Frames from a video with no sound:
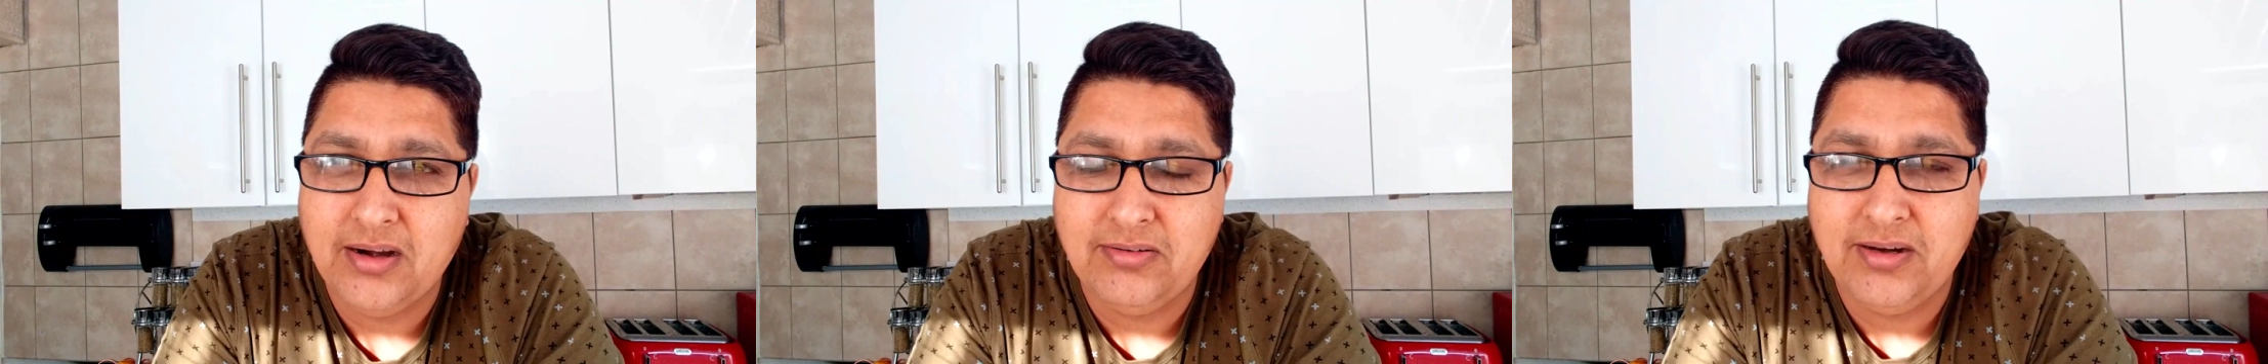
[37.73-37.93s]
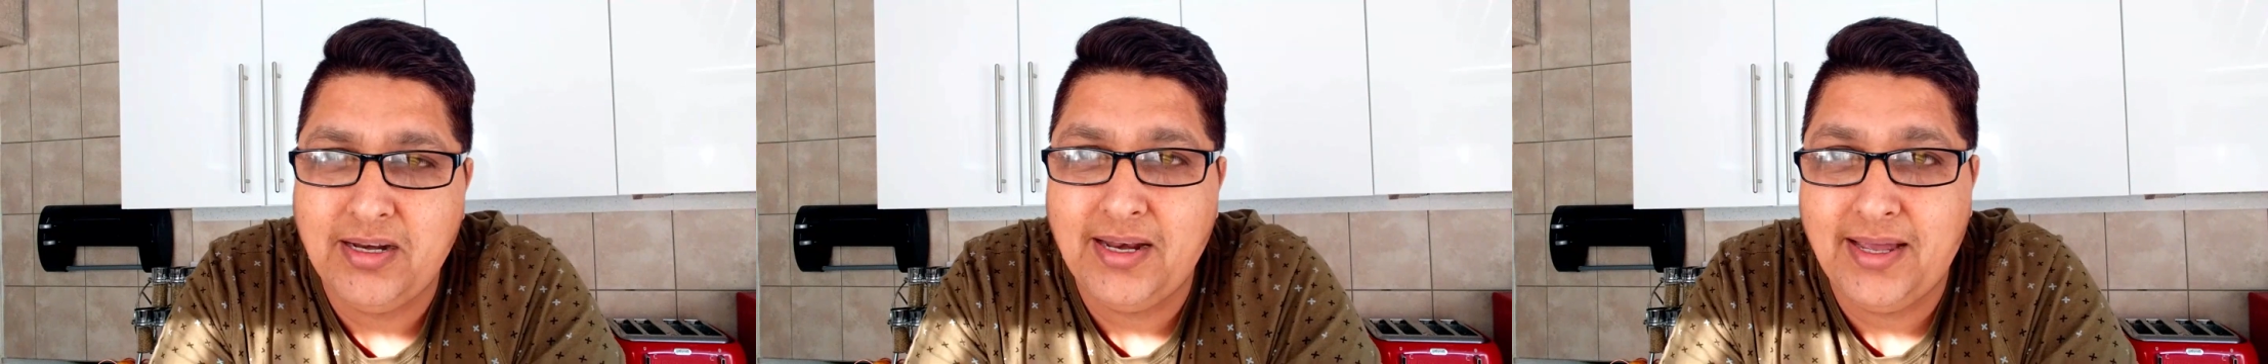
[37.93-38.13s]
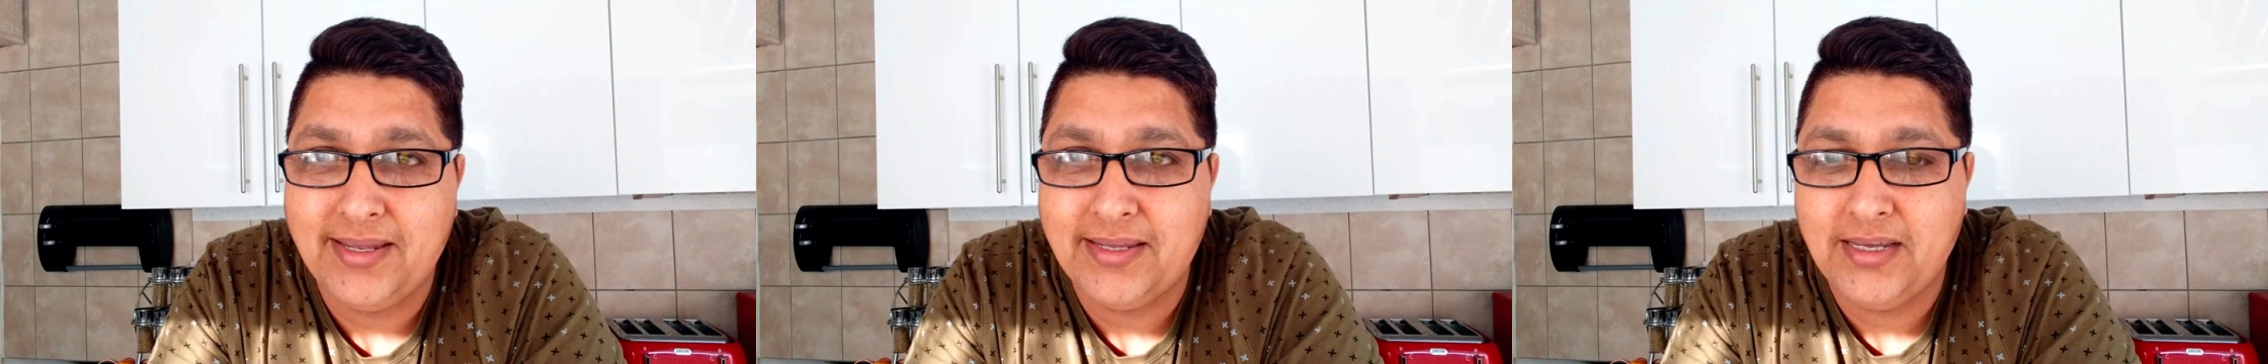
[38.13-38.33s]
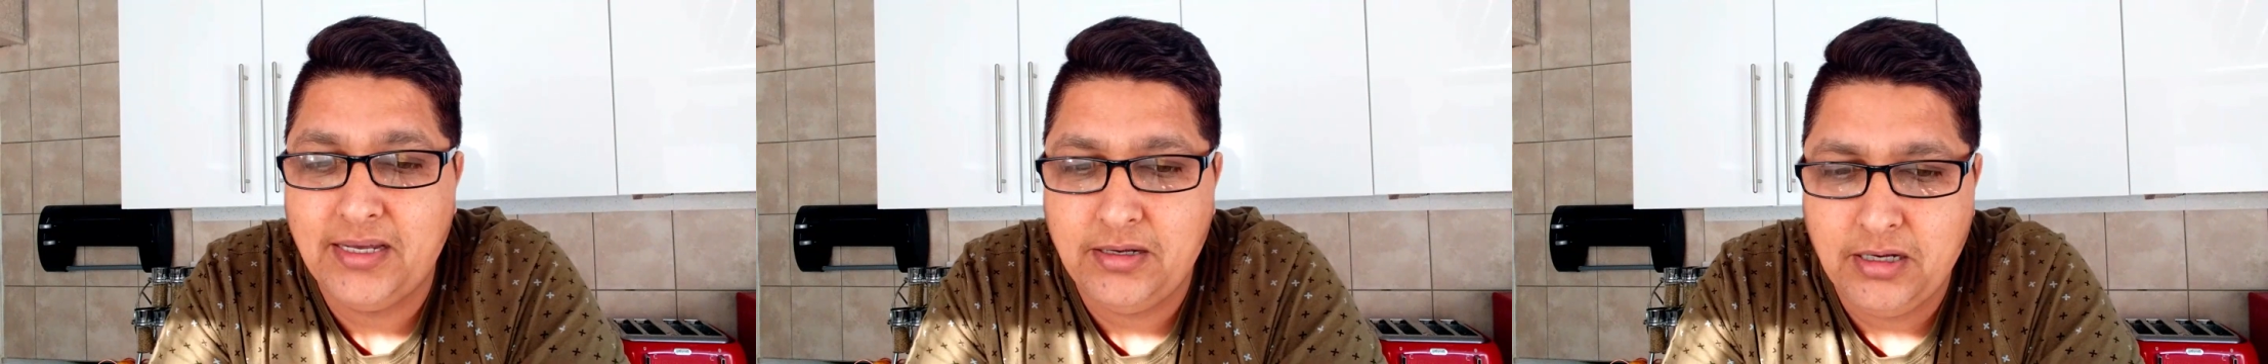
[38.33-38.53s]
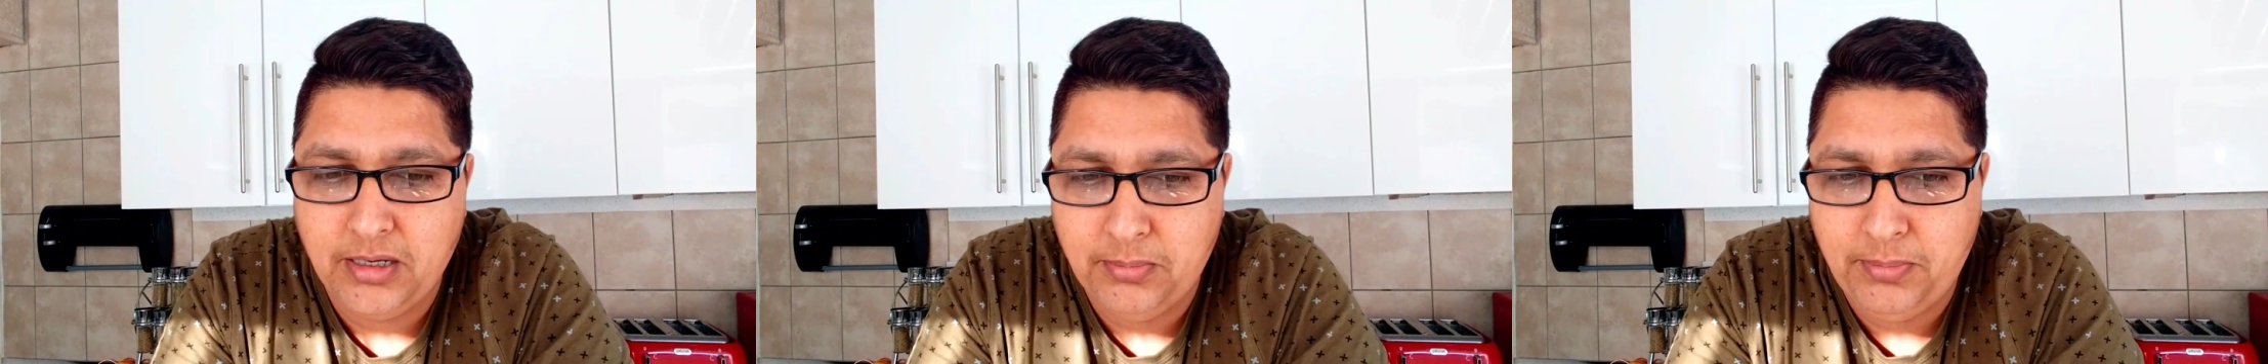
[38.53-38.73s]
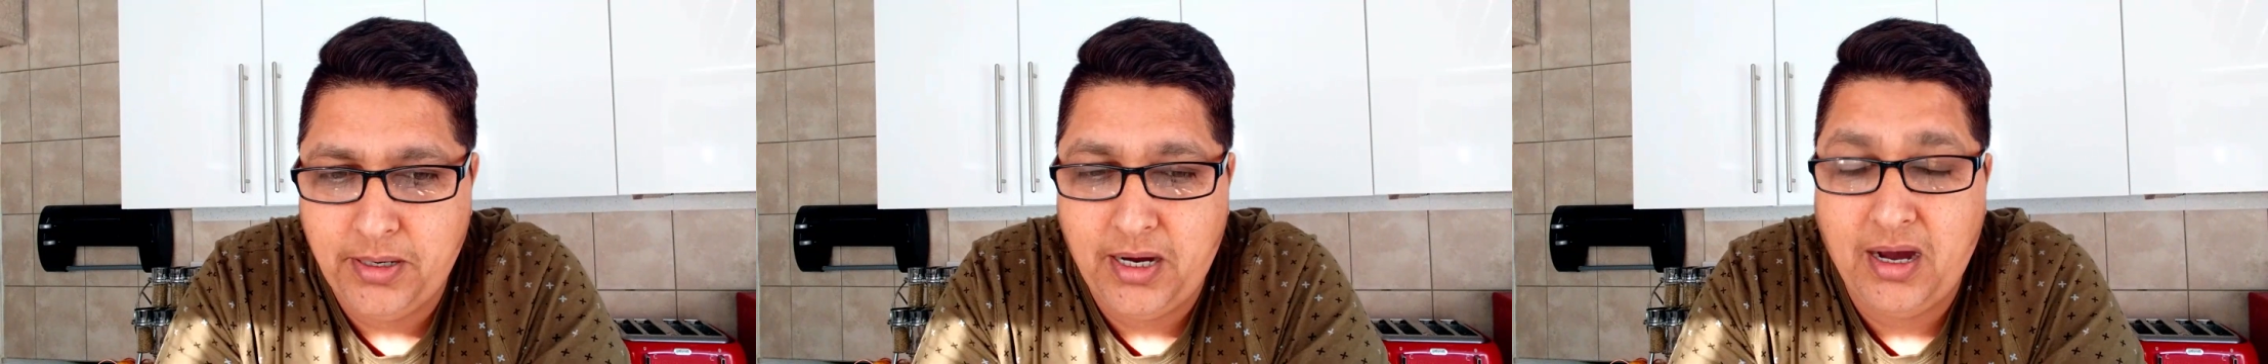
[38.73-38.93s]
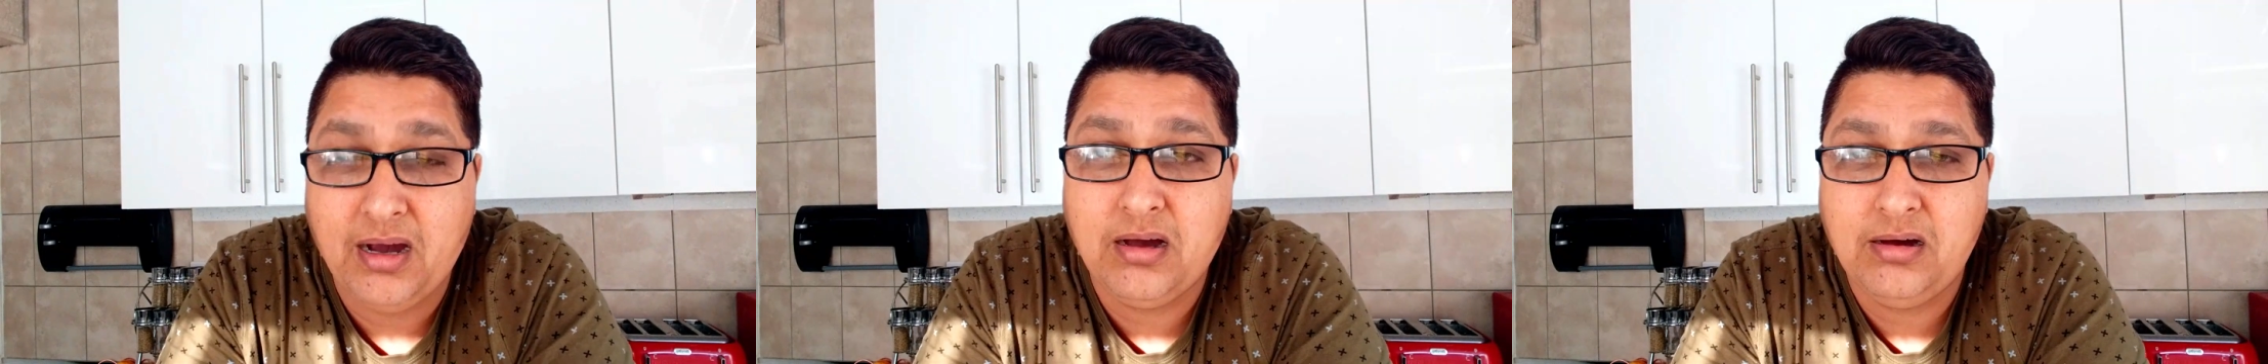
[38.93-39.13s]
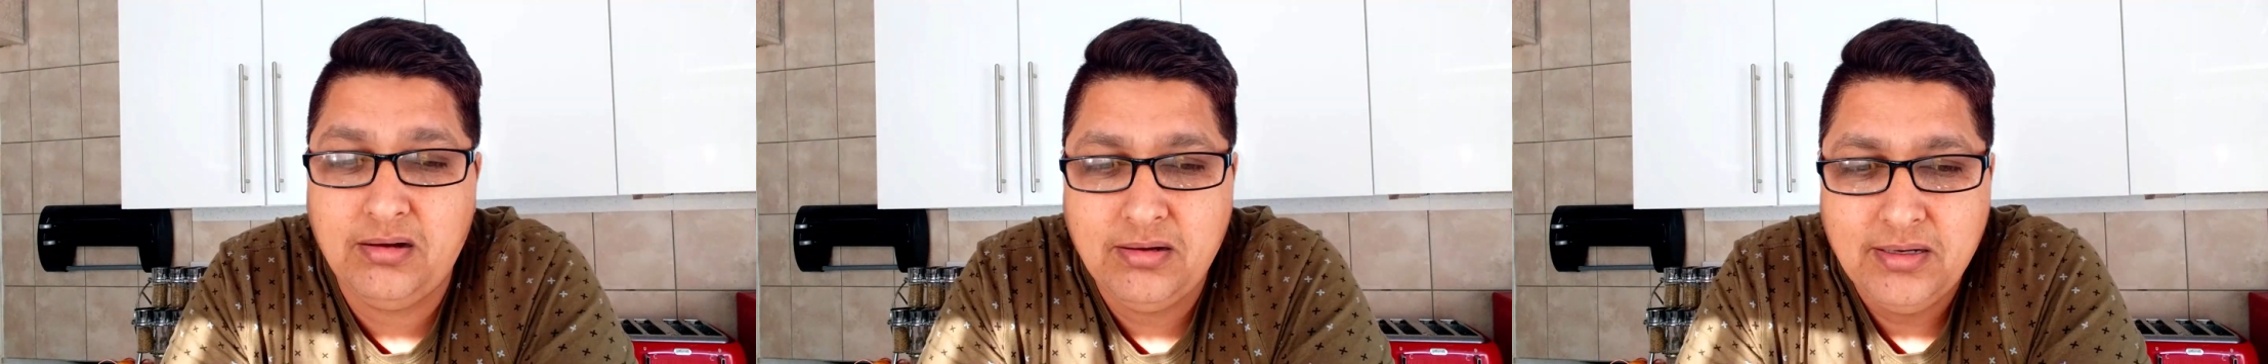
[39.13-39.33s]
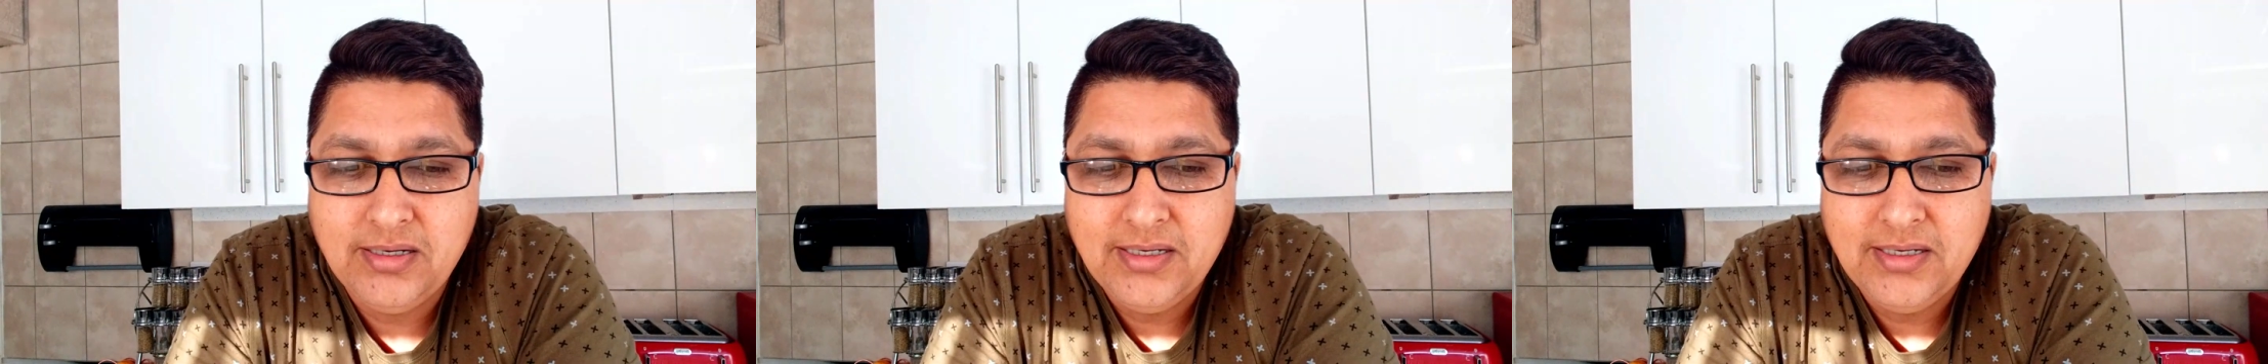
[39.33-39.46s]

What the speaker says: really like it, but I can't